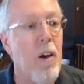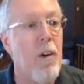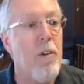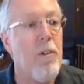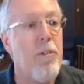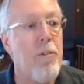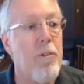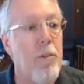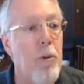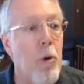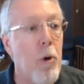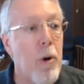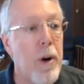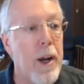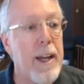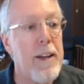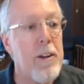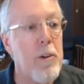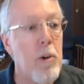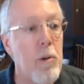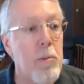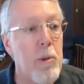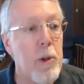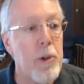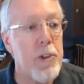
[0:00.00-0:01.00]
For a
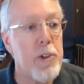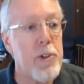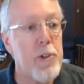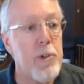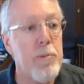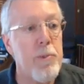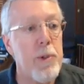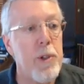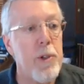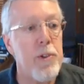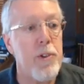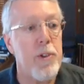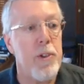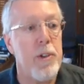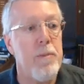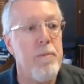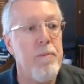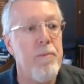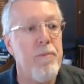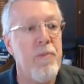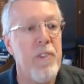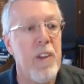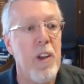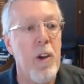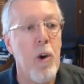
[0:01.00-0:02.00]
normal distribution,
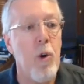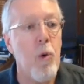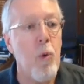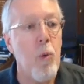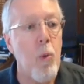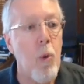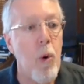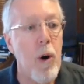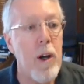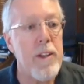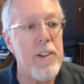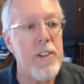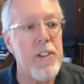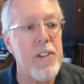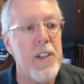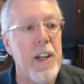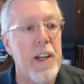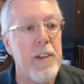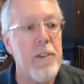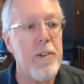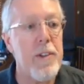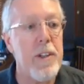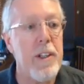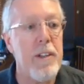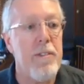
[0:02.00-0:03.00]
one
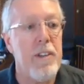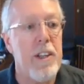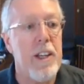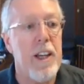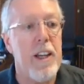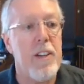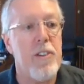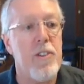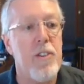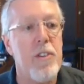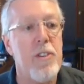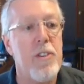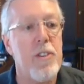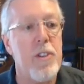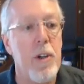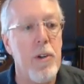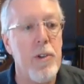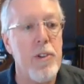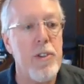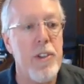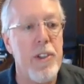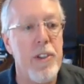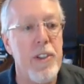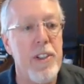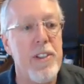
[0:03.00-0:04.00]
standard deviation
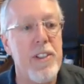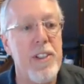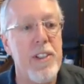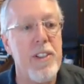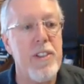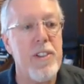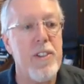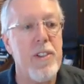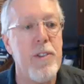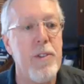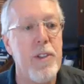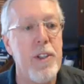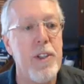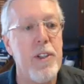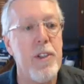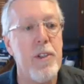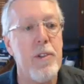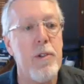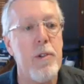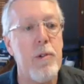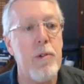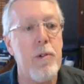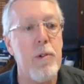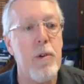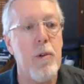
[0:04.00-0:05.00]
shows the distance you need
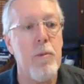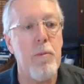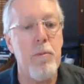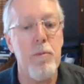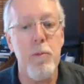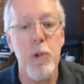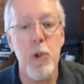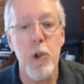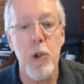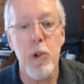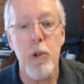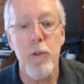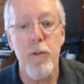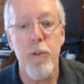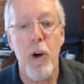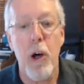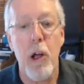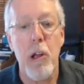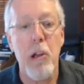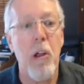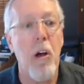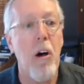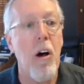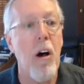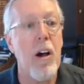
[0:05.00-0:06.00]
to move
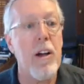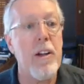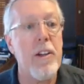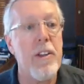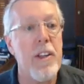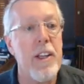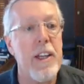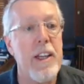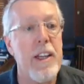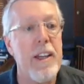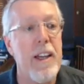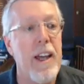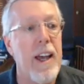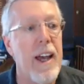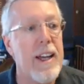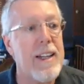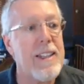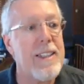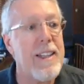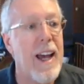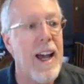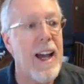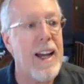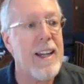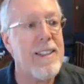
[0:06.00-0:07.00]
along the
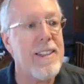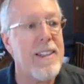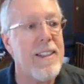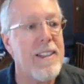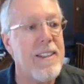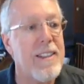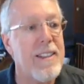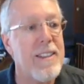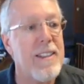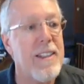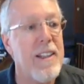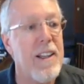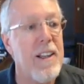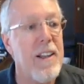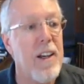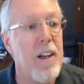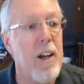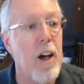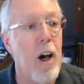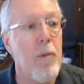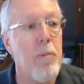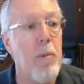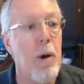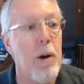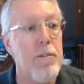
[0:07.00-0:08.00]
x-axis
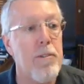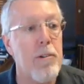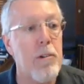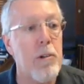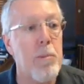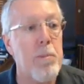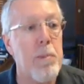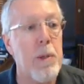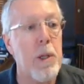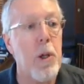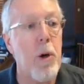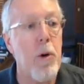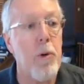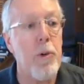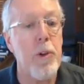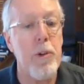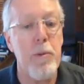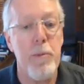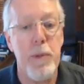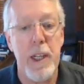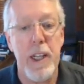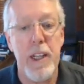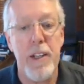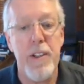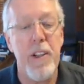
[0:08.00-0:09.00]
above or below the
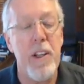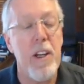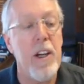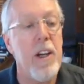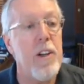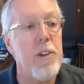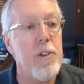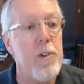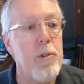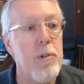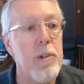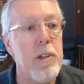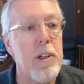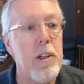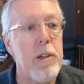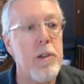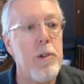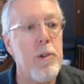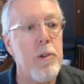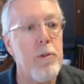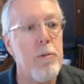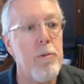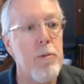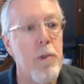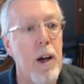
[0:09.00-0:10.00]
mean to
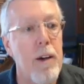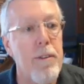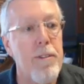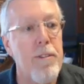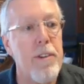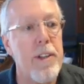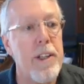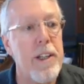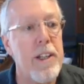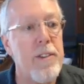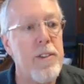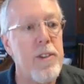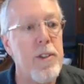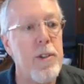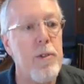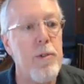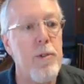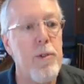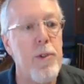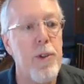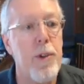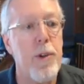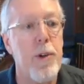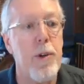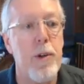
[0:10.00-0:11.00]
include roughly
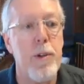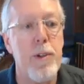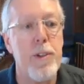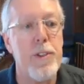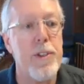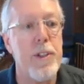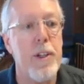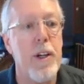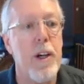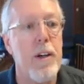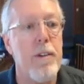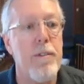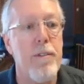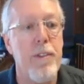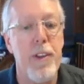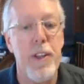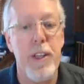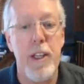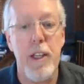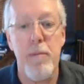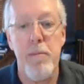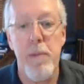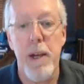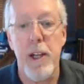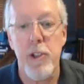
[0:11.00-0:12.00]
2/3 of
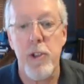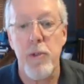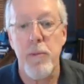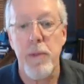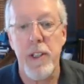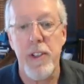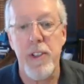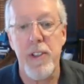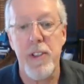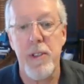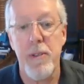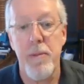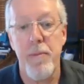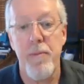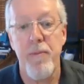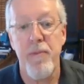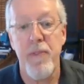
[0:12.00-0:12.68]
the measurements.